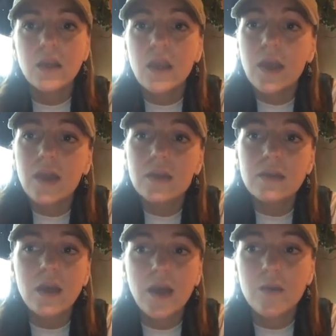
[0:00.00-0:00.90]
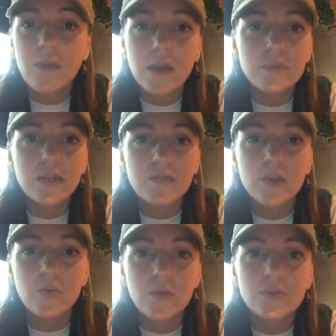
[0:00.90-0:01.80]
and I believe
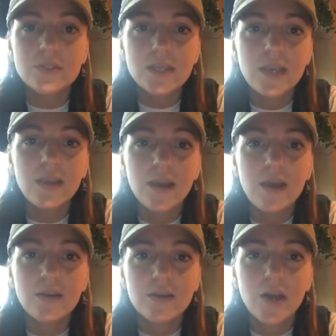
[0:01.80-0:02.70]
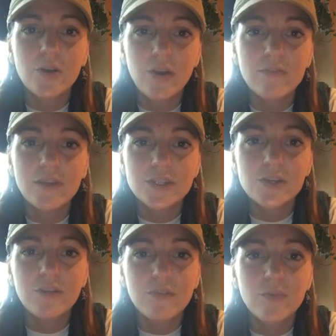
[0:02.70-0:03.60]
that we will see a great
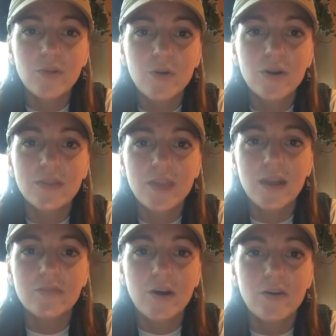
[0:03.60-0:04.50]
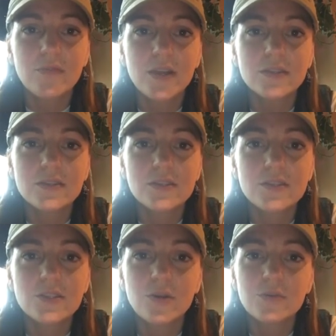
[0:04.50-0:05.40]
victory from the Lord at the end of all of this.
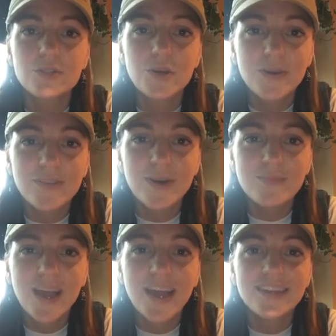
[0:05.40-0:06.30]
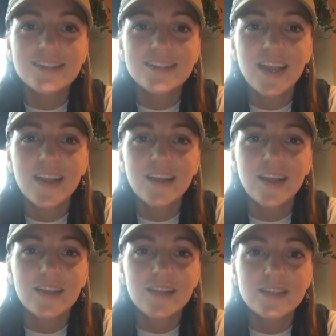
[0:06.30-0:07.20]
So don't give up, guys,
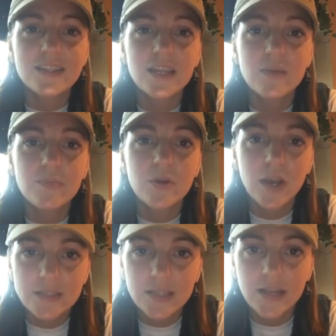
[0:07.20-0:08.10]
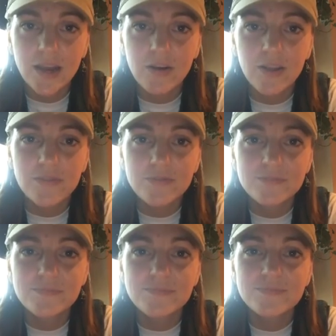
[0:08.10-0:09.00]
and let's keep correcting the narrative.
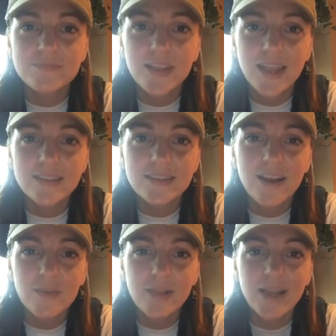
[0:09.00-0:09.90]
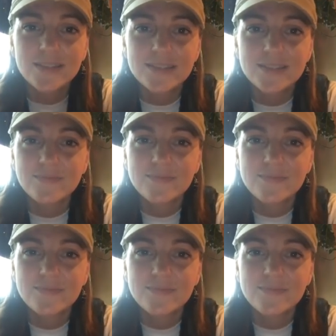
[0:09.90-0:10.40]
Thanks, and God bless.